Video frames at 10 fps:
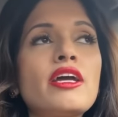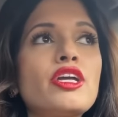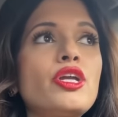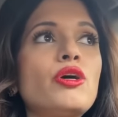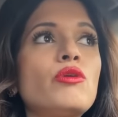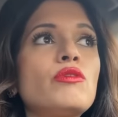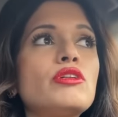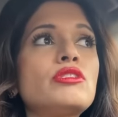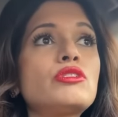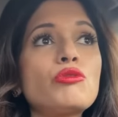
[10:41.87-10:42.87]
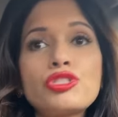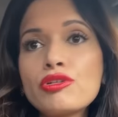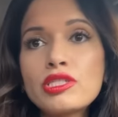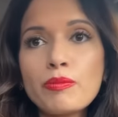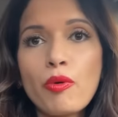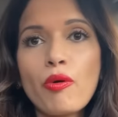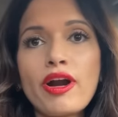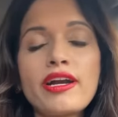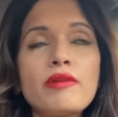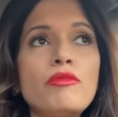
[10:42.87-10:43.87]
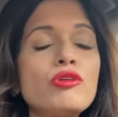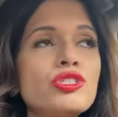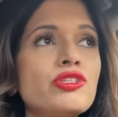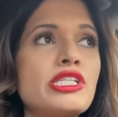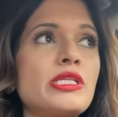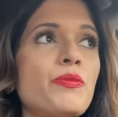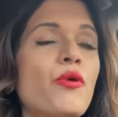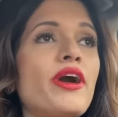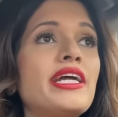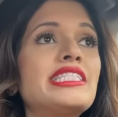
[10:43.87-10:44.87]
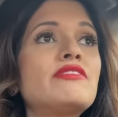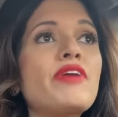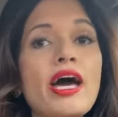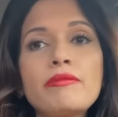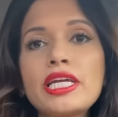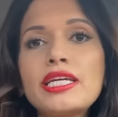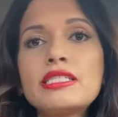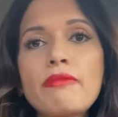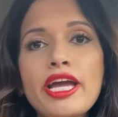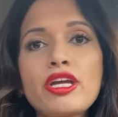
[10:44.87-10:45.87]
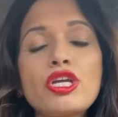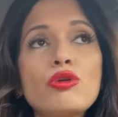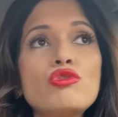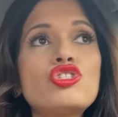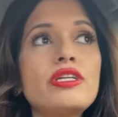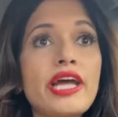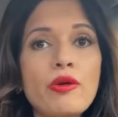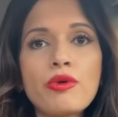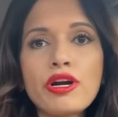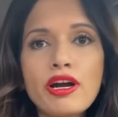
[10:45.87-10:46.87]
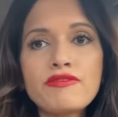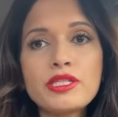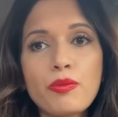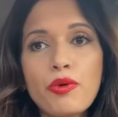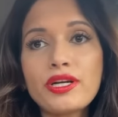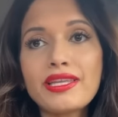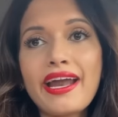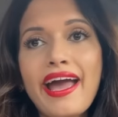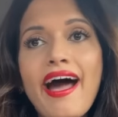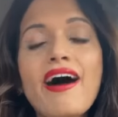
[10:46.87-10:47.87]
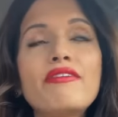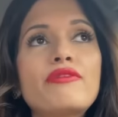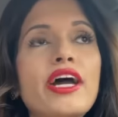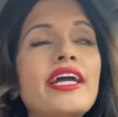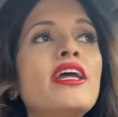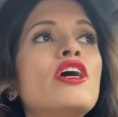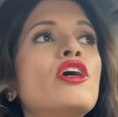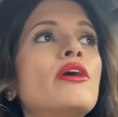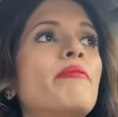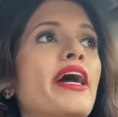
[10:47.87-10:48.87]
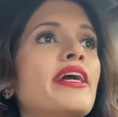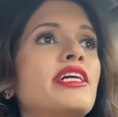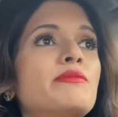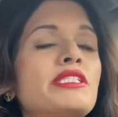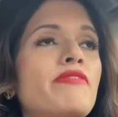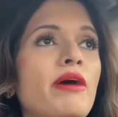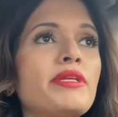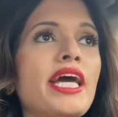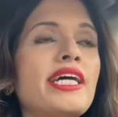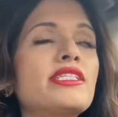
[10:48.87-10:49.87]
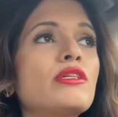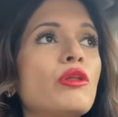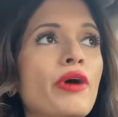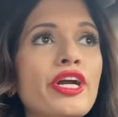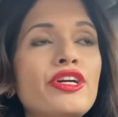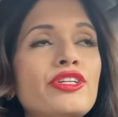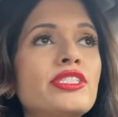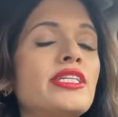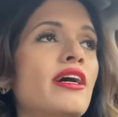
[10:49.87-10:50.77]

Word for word: you know, social support, emotional support. His family is my huge network of support that I have, right? My husband's family has lawyers,